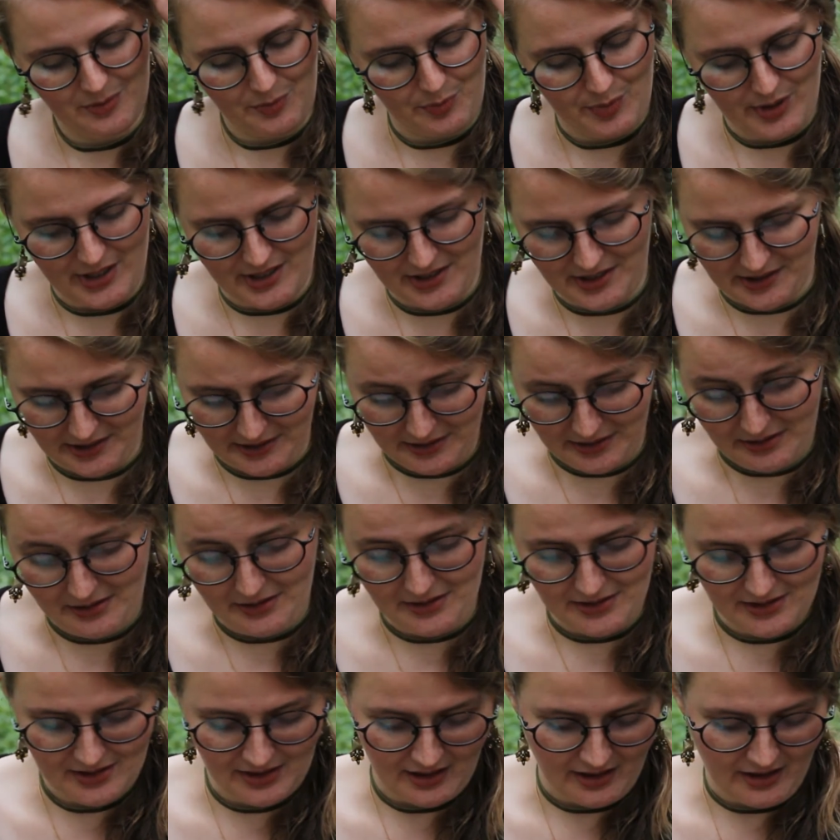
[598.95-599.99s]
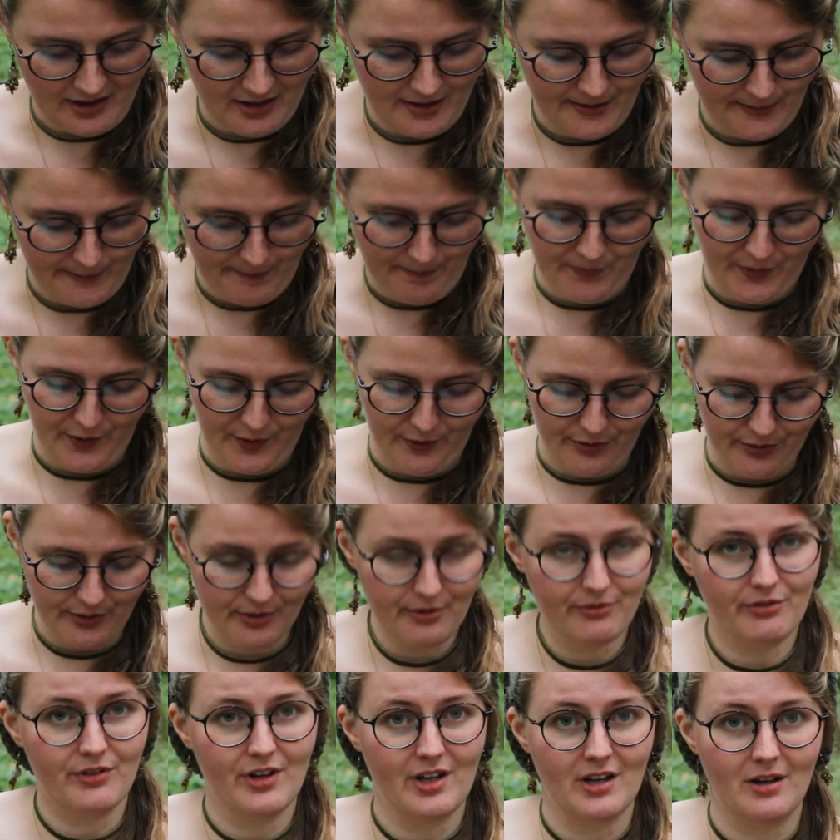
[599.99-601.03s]
because the
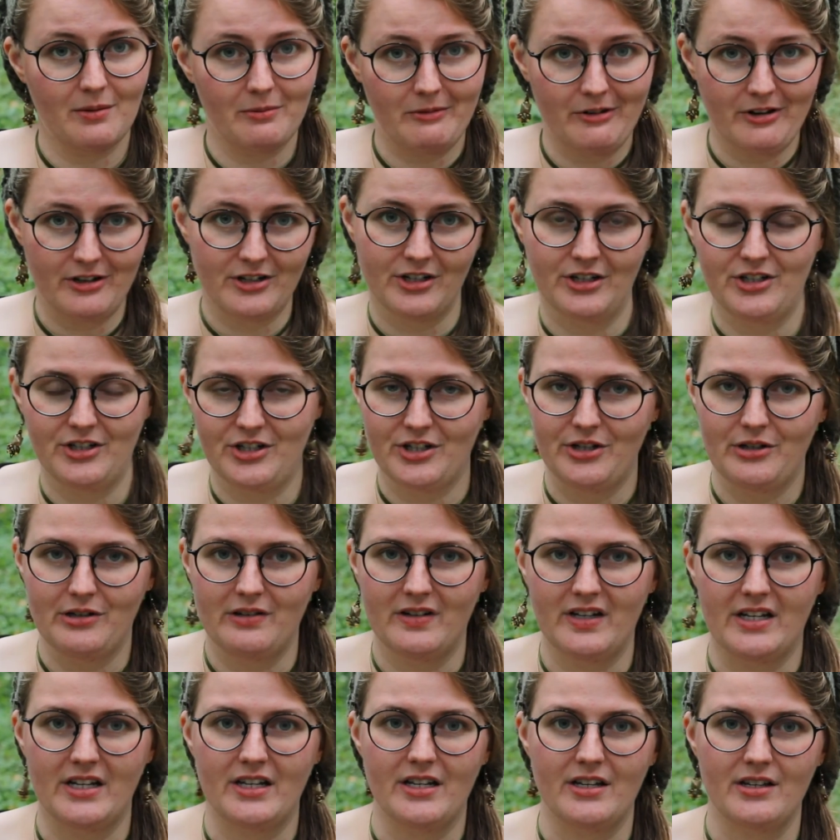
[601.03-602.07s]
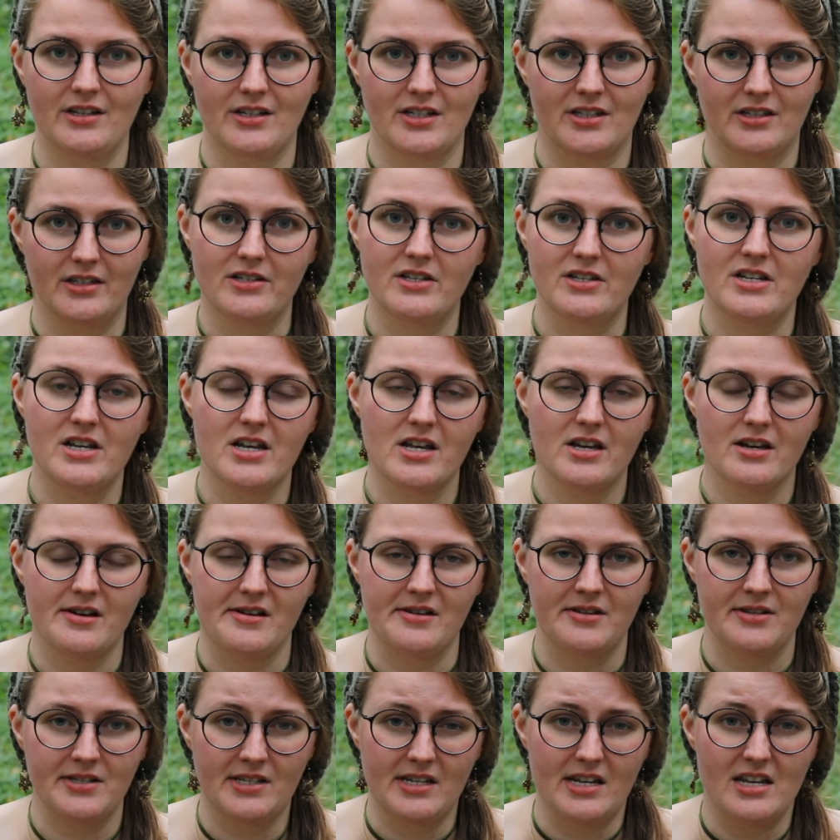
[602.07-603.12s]
third thing I'm going to do is the
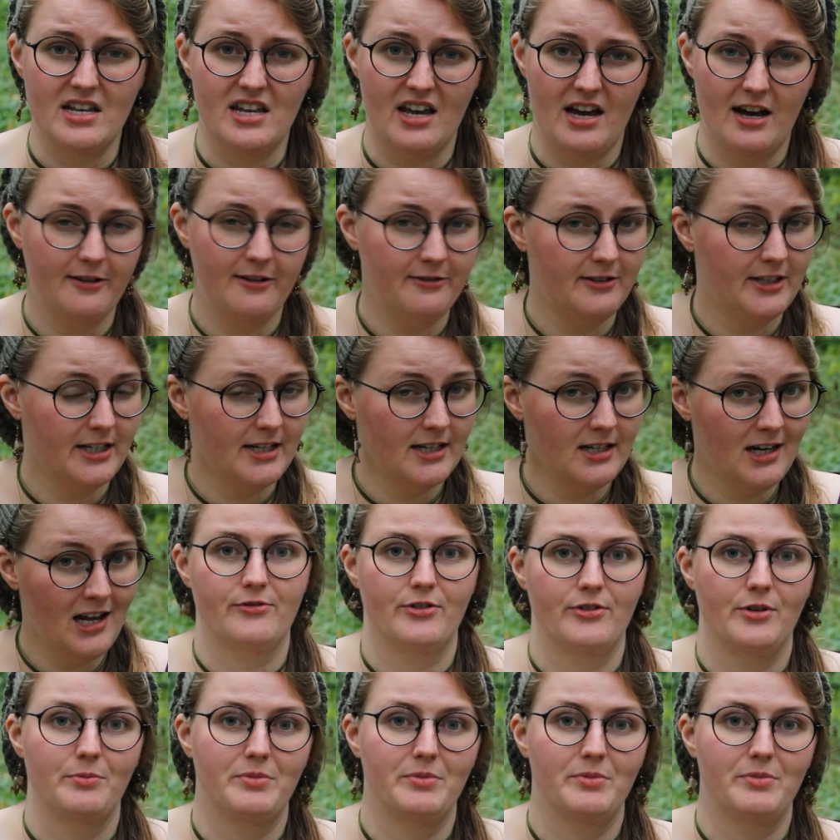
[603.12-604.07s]
TLC Caftan from